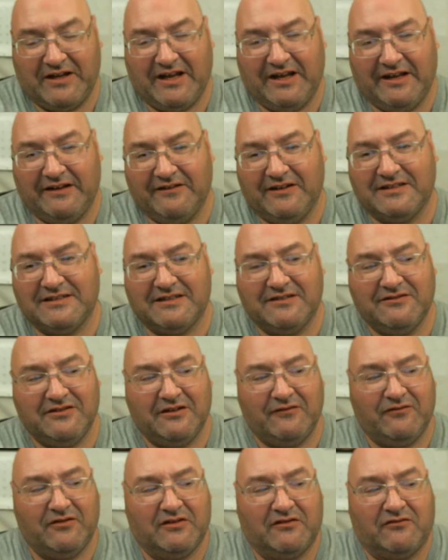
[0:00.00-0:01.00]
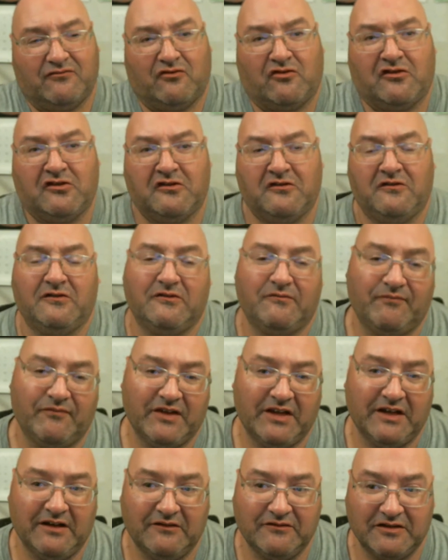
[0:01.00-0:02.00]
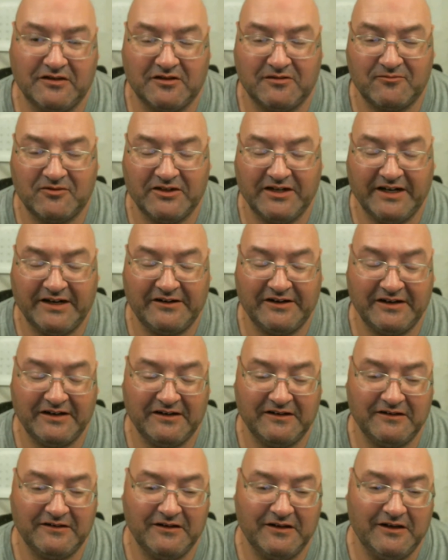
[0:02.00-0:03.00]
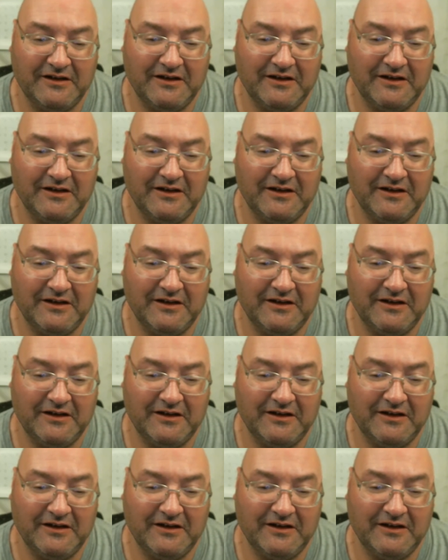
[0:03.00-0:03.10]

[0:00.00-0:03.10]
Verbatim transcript: at unless you live in a rural, you know, an urban area